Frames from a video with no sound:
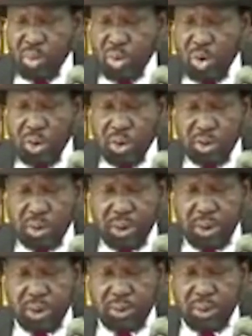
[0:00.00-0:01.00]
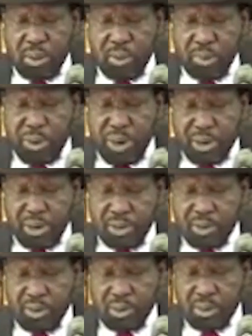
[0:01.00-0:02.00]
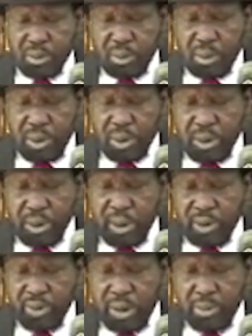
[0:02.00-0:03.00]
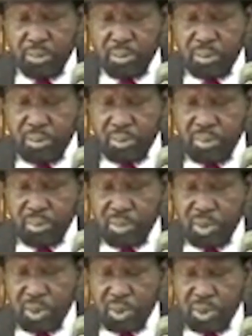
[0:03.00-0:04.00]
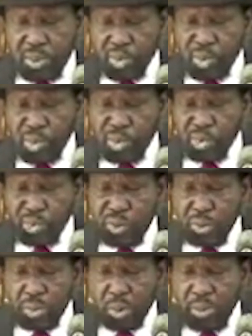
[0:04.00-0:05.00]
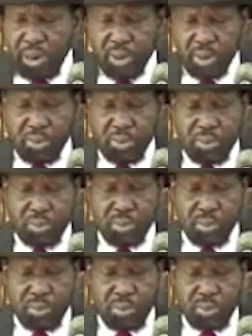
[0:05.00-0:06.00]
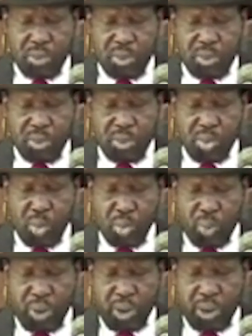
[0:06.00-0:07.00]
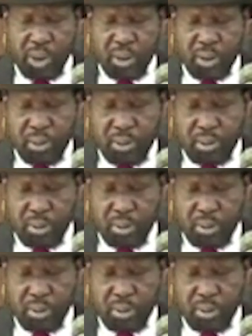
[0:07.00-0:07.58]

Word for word: to congratulate the parties and urge them to use this momentum to quicken